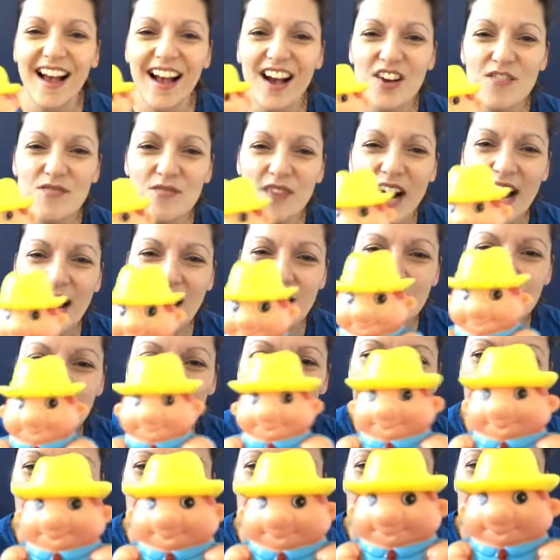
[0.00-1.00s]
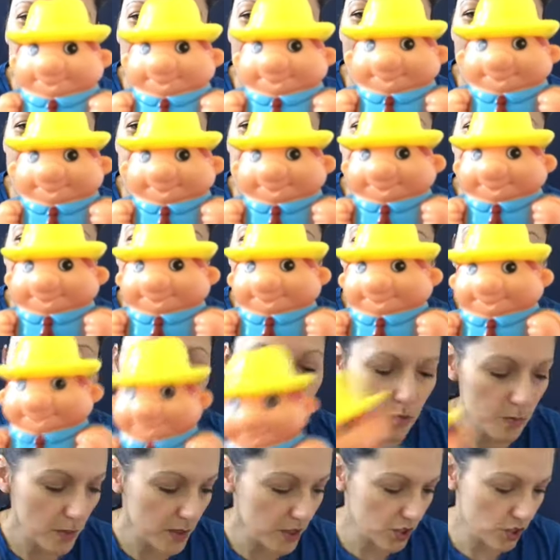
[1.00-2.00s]
my farmer friend,
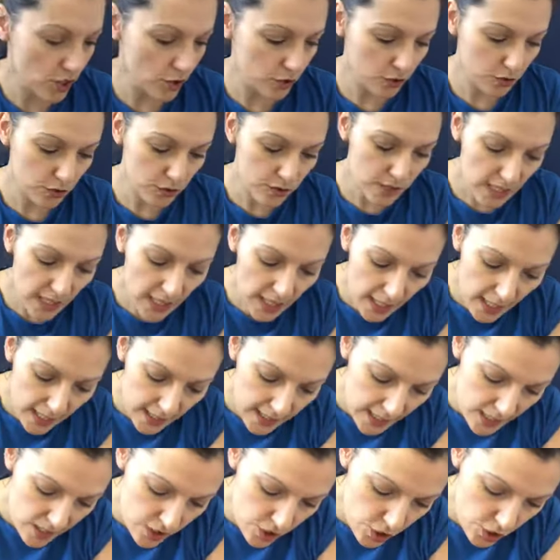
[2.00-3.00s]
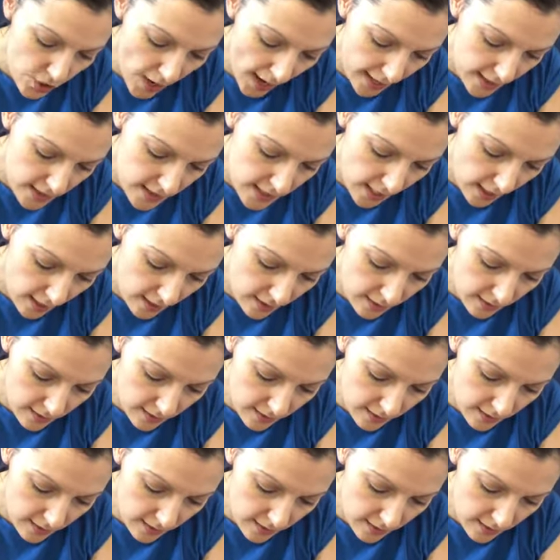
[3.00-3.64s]
Old MacDonald in his tractor.